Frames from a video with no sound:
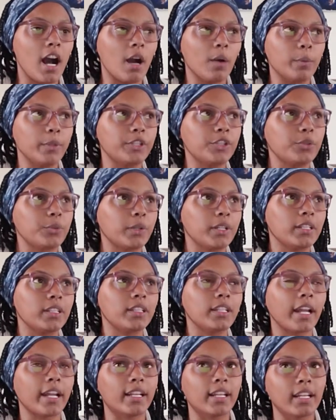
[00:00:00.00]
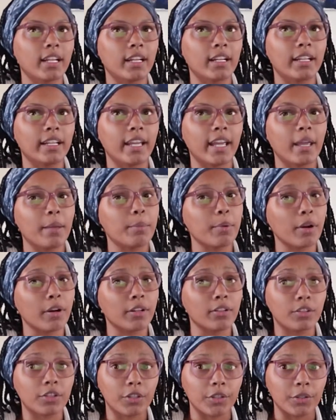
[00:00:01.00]
which was technically a
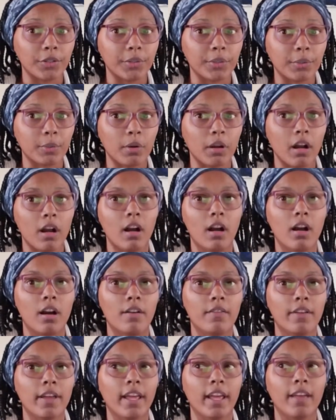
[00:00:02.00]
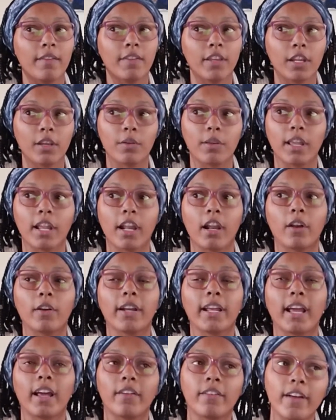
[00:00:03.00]
part two of a video that I
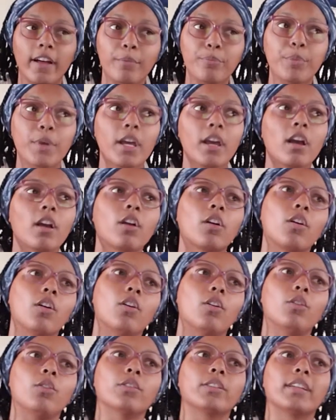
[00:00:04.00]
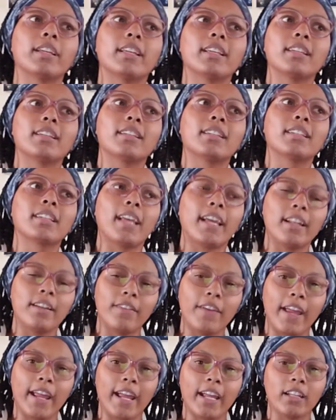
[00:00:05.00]
already have up called Sleight of
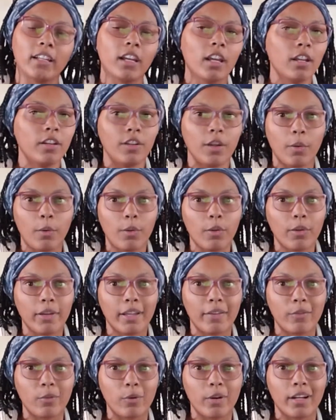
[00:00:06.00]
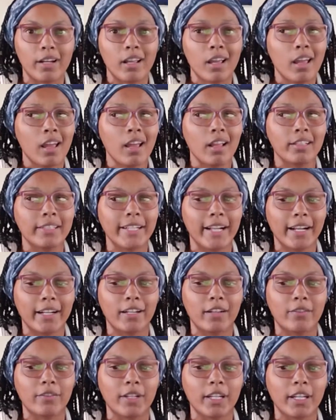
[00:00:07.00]
Hand. Don't go looking for it. It's not a
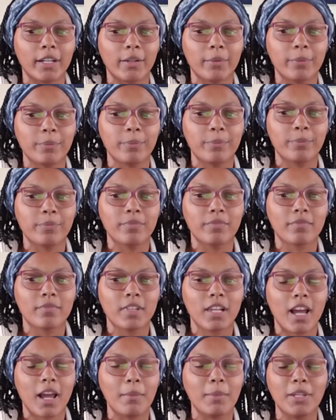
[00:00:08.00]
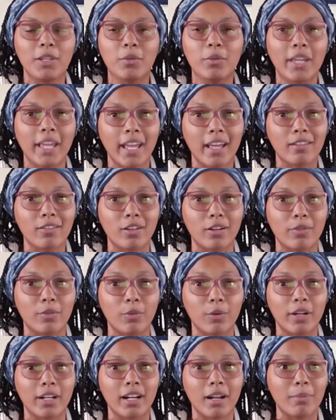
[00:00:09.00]
good video. I mean, you can look
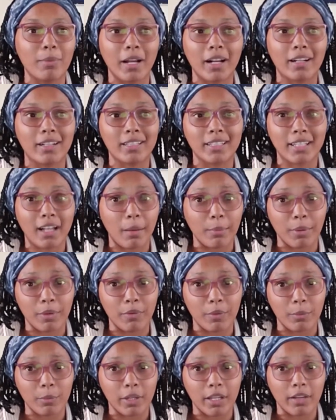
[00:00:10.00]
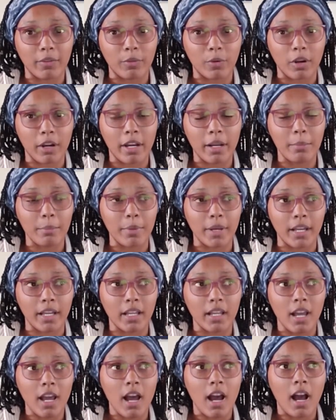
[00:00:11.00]
for it. I'm not gonna stop you from looking for it,
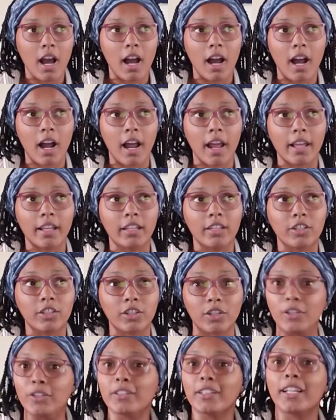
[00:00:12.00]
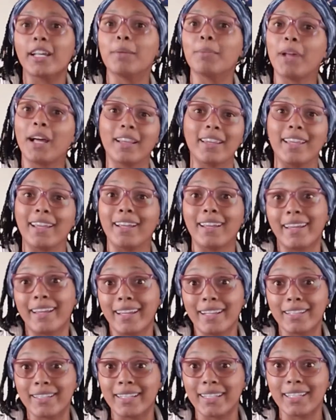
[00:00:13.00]
but I certainly am not linking
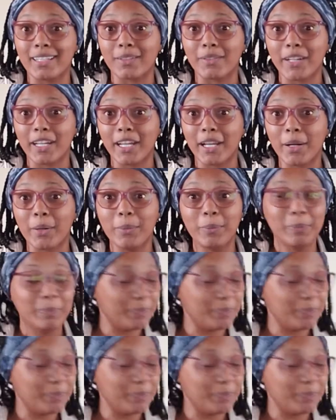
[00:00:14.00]
it to this video.